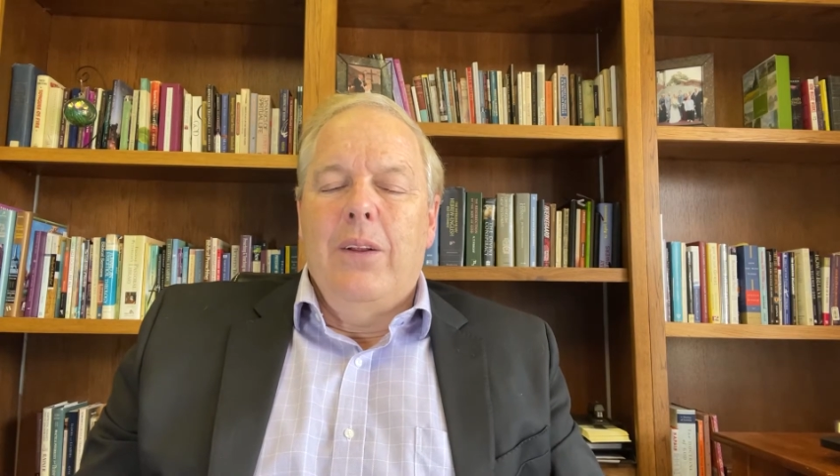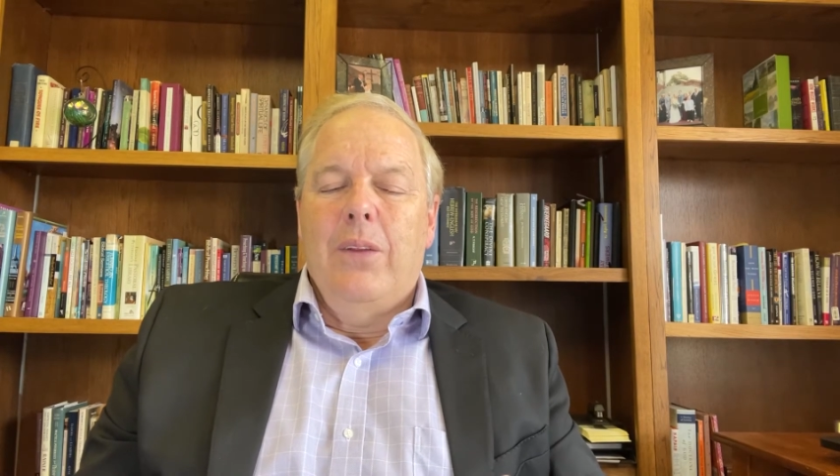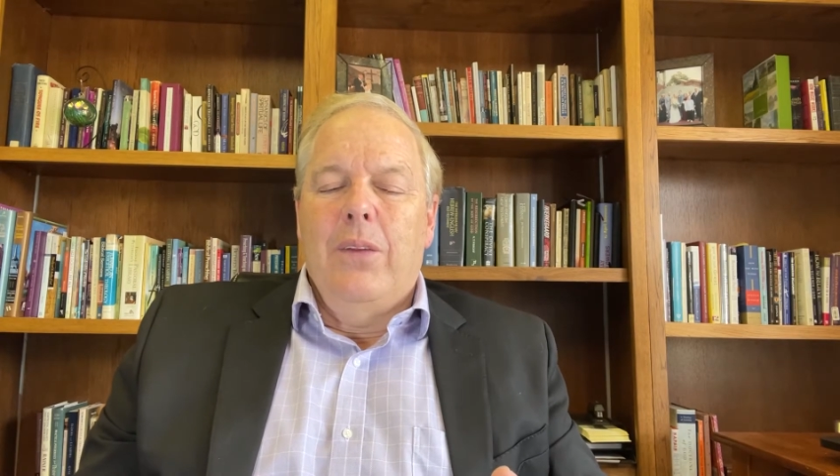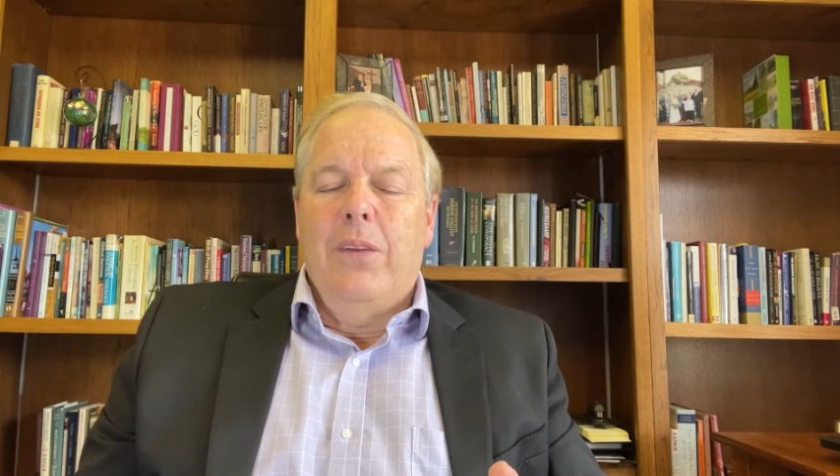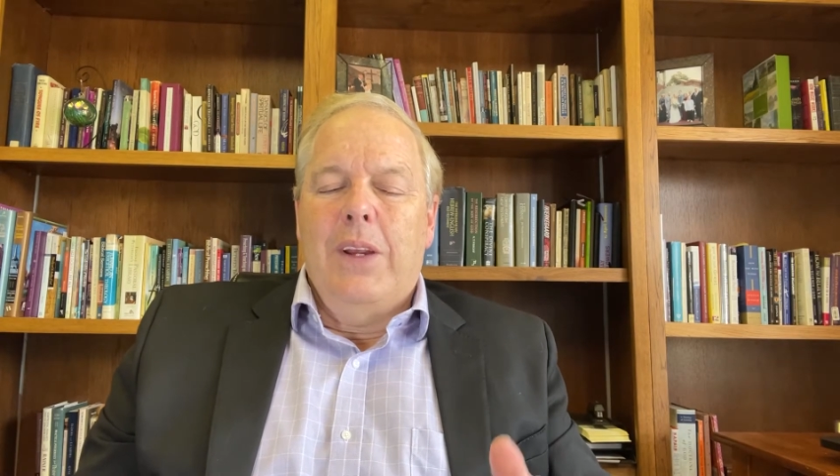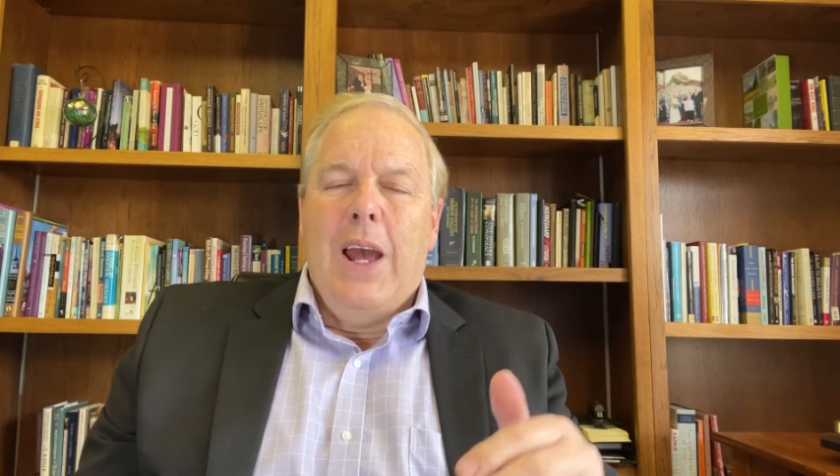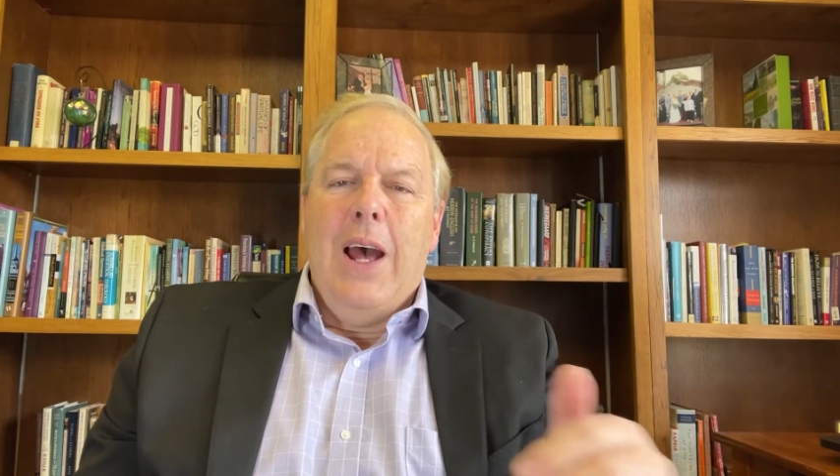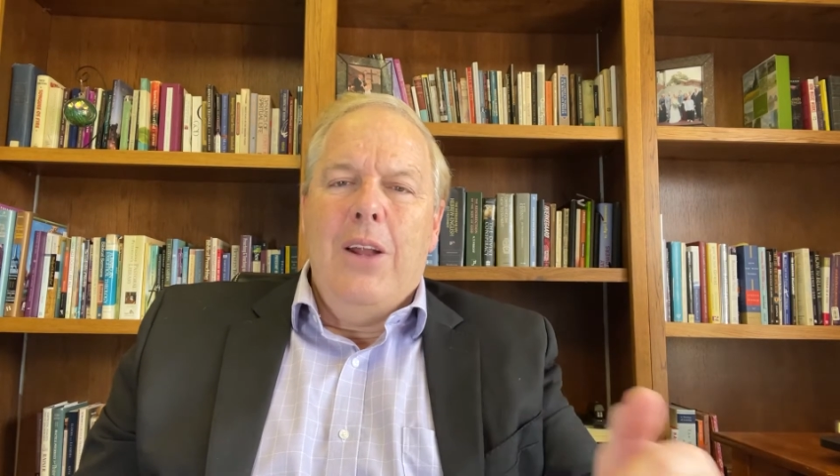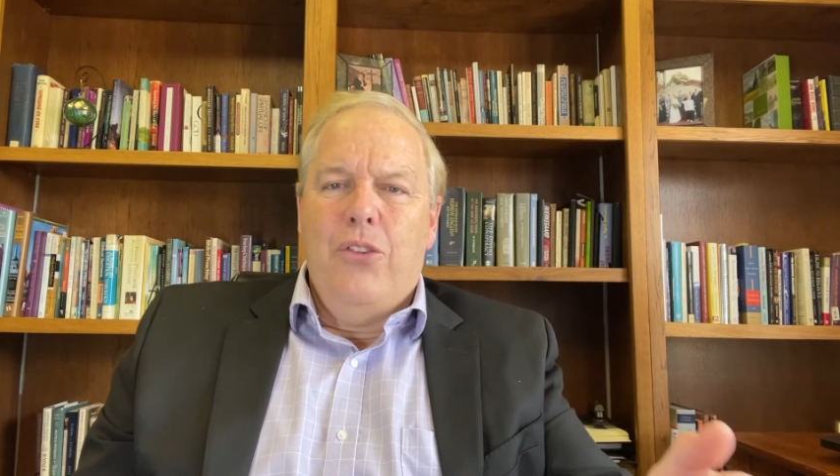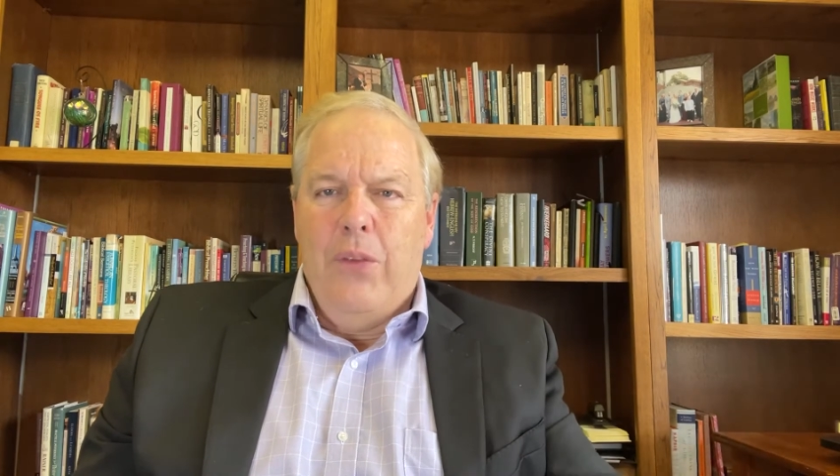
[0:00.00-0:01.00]
the
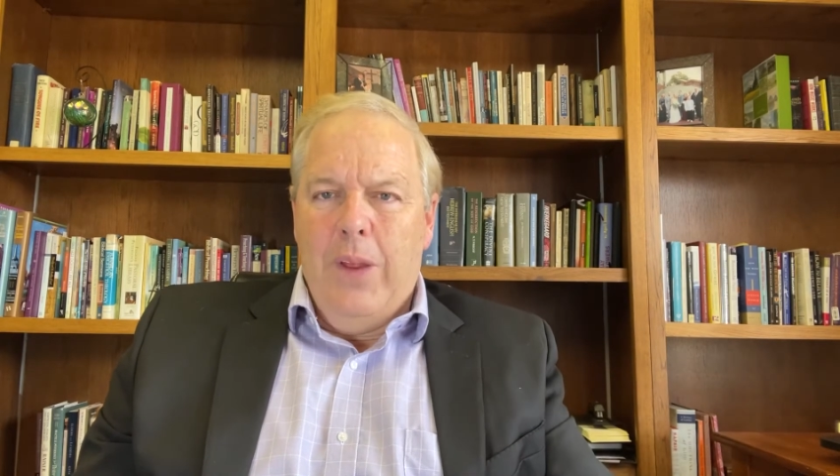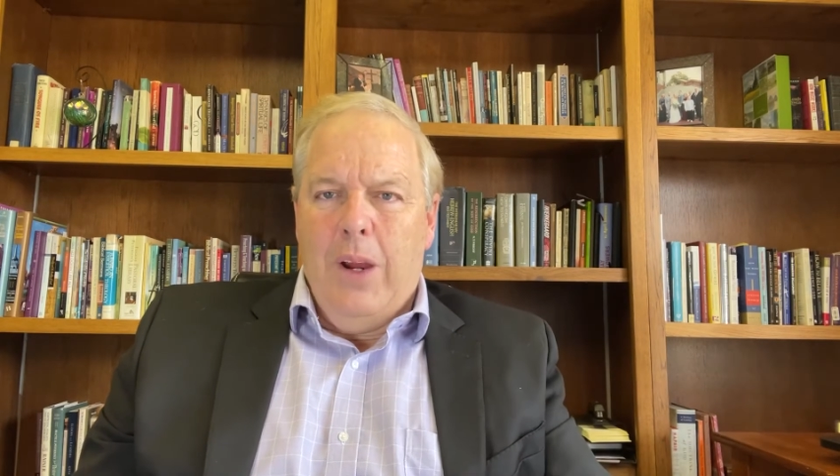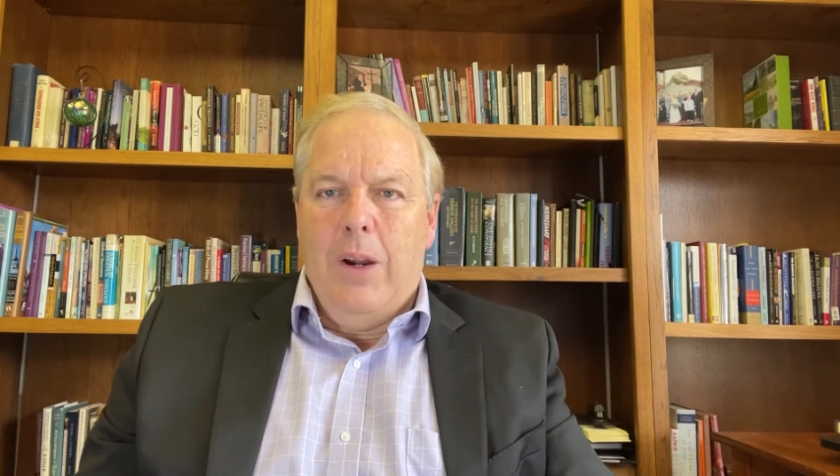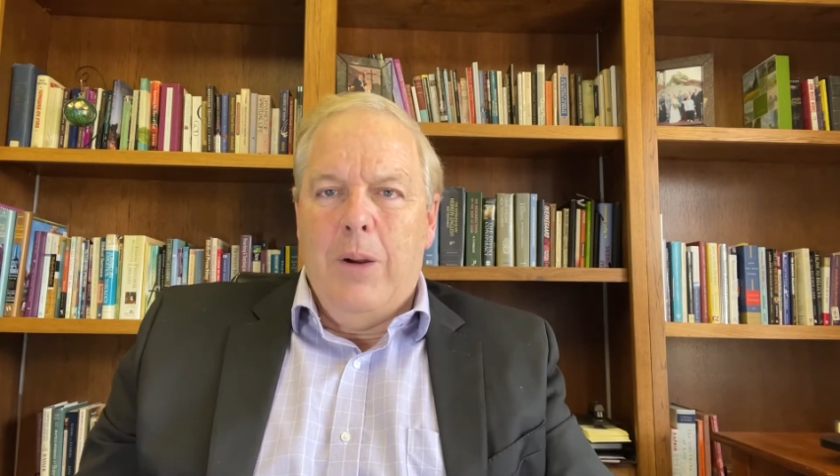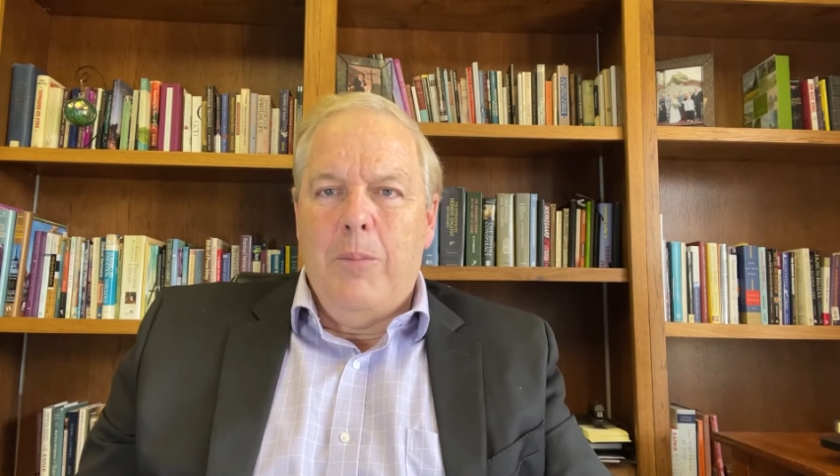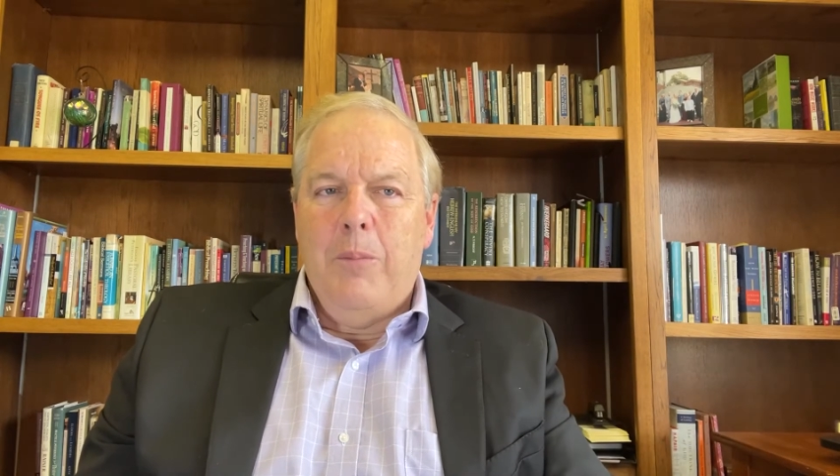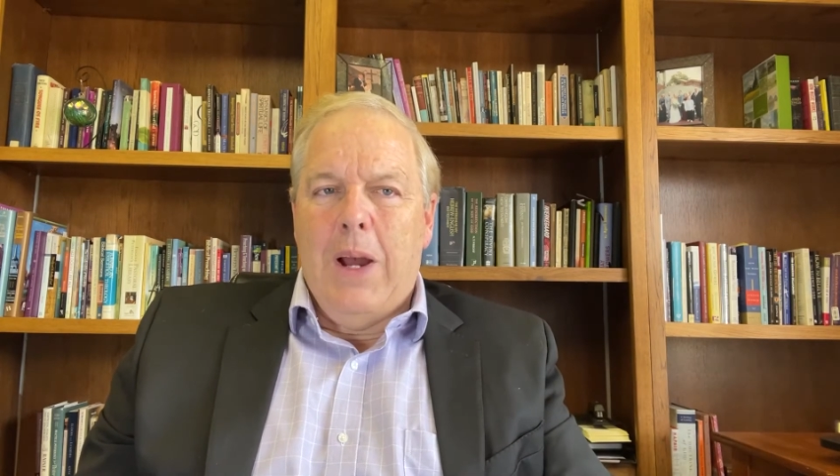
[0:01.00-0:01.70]
gods there